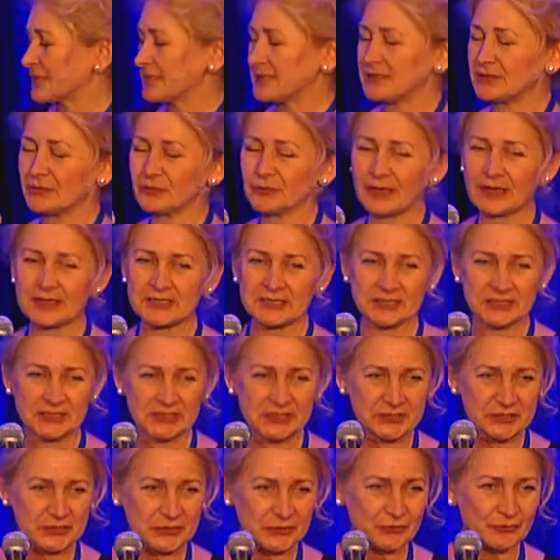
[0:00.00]
So I
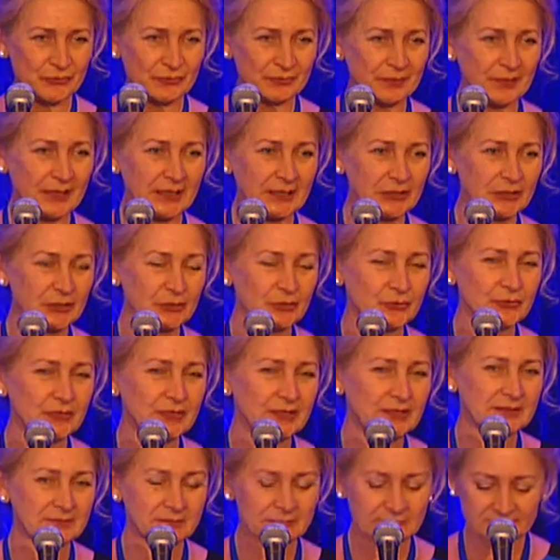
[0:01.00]
just to remind you
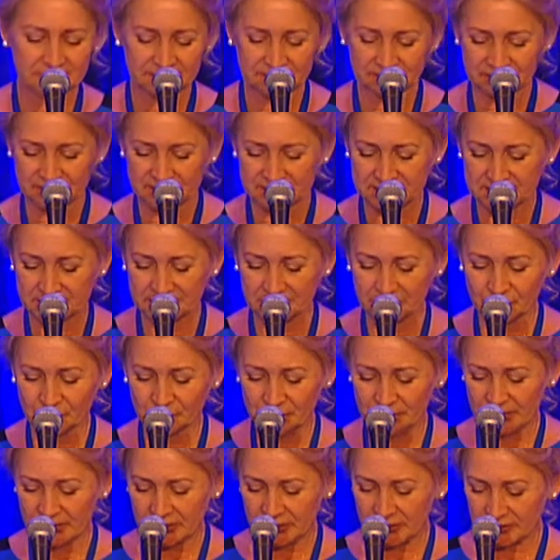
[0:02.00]
that P53
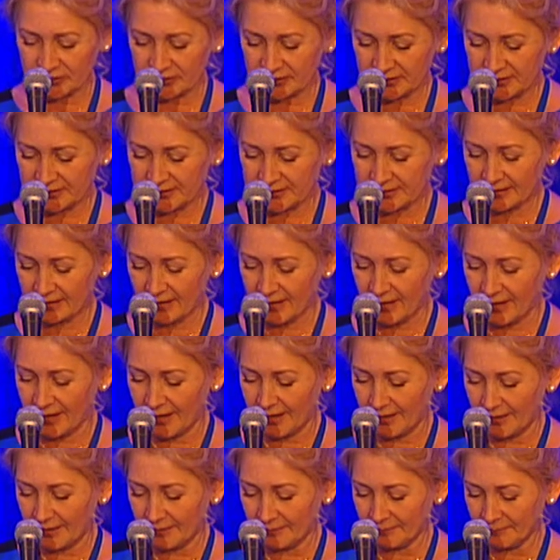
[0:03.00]
mutations
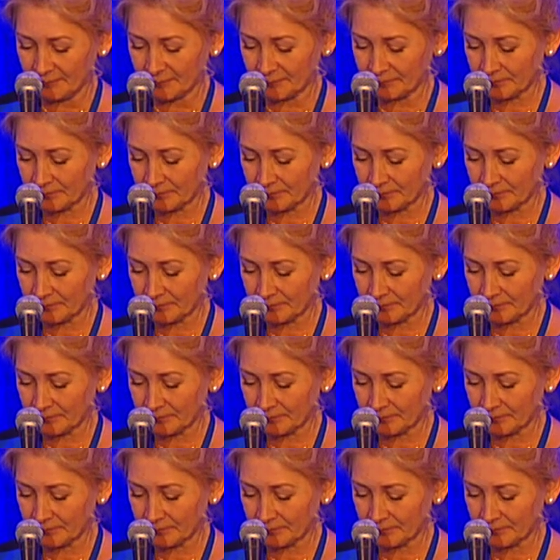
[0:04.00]
are